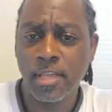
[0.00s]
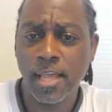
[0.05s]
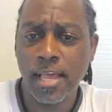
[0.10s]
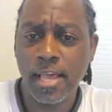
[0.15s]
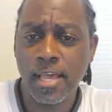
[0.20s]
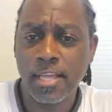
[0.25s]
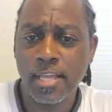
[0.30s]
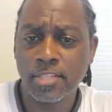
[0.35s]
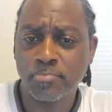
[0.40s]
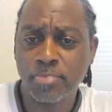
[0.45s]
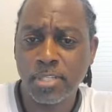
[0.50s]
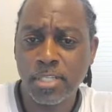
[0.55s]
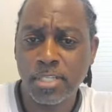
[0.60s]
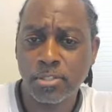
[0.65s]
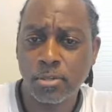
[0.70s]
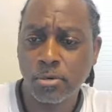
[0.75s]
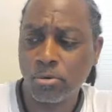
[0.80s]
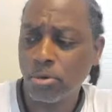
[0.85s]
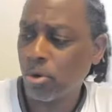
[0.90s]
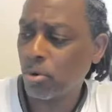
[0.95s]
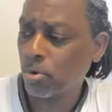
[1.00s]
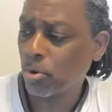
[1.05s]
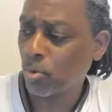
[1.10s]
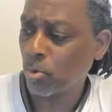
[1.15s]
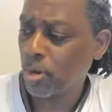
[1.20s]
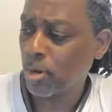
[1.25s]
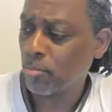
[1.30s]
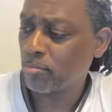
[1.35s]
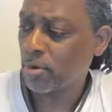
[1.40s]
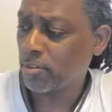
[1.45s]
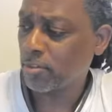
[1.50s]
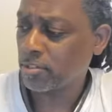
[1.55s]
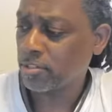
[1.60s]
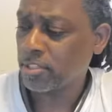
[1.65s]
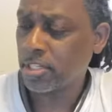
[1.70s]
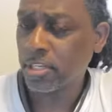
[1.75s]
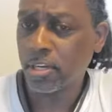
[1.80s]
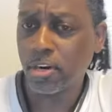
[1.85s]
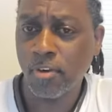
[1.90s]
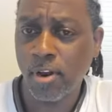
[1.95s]
Ash, please don't go nowhere, brother.
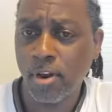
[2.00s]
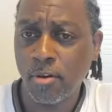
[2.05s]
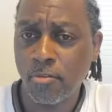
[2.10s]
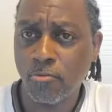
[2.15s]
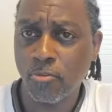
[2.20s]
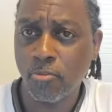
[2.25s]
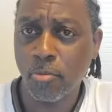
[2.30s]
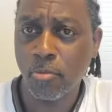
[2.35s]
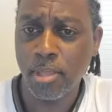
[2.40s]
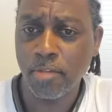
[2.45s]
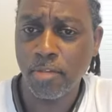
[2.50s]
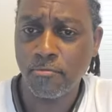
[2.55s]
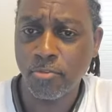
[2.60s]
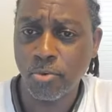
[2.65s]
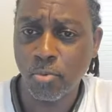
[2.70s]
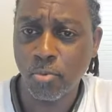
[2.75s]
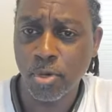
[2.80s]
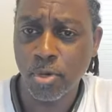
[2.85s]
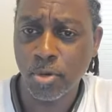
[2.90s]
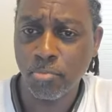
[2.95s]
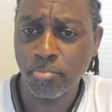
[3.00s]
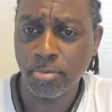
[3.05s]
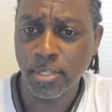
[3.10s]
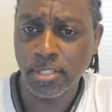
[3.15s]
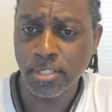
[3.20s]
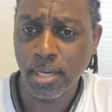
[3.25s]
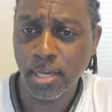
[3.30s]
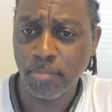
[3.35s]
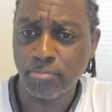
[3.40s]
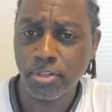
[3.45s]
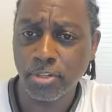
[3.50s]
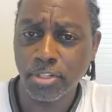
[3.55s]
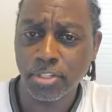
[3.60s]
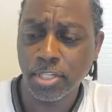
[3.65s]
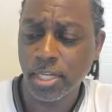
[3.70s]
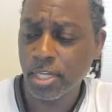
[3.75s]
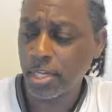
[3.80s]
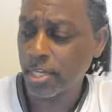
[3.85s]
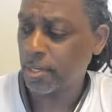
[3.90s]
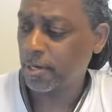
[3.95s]
Stick around for me if you will, please. I
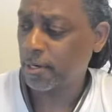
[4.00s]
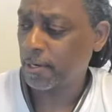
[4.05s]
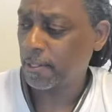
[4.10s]
appreciate it.